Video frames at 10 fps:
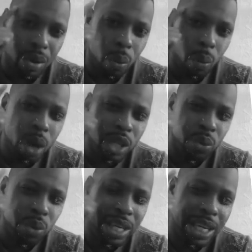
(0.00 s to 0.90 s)
Once
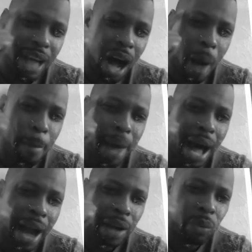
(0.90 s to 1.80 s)
we get our
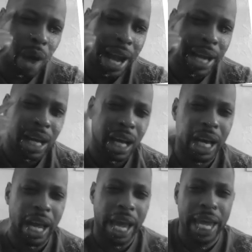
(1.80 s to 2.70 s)
mind right,
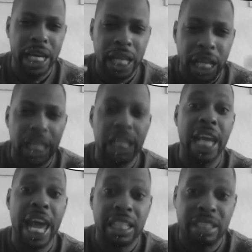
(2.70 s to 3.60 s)
a
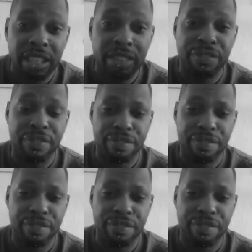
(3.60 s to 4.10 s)
collective